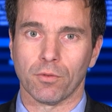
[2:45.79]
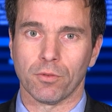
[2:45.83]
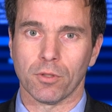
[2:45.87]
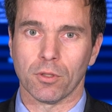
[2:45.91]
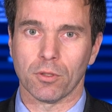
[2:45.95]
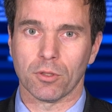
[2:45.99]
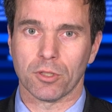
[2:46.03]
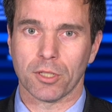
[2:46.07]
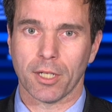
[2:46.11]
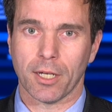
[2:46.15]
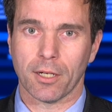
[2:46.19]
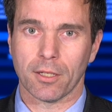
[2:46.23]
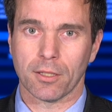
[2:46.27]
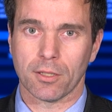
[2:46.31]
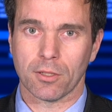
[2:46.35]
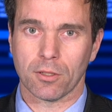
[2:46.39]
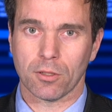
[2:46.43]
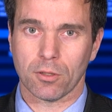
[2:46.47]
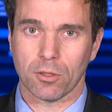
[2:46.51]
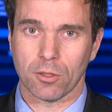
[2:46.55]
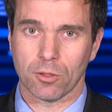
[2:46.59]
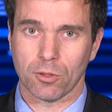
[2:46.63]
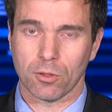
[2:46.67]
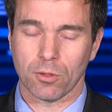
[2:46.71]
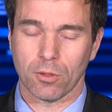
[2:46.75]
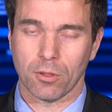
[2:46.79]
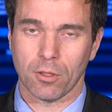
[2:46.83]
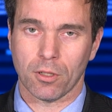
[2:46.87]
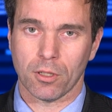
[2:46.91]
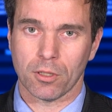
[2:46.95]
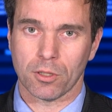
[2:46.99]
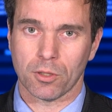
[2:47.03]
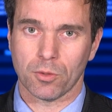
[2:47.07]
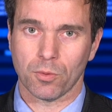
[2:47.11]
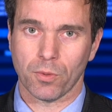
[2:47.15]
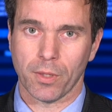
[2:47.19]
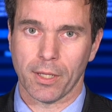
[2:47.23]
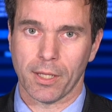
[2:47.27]
few shares also
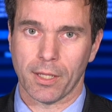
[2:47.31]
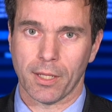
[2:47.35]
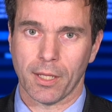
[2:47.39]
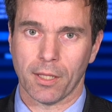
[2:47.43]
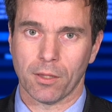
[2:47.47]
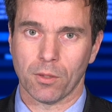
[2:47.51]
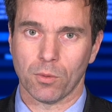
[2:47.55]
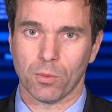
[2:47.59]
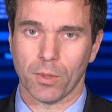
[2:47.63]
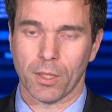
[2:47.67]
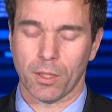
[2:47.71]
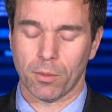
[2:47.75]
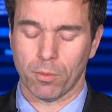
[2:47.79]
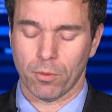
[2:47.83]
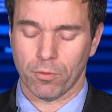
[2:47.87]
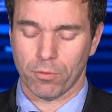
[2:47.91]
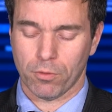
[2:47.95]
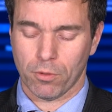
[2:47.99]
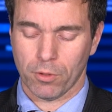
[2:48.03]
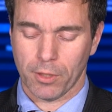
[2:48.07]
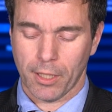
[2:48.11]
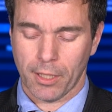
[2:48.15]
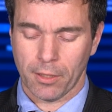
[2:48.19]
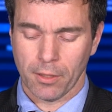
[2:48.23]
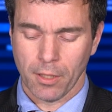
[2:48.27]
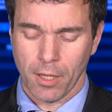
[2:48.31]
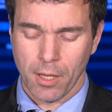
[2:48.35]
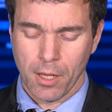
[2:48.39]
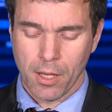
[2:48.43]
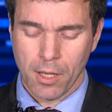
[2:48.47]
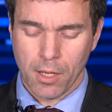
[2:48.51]
last week and the week before that.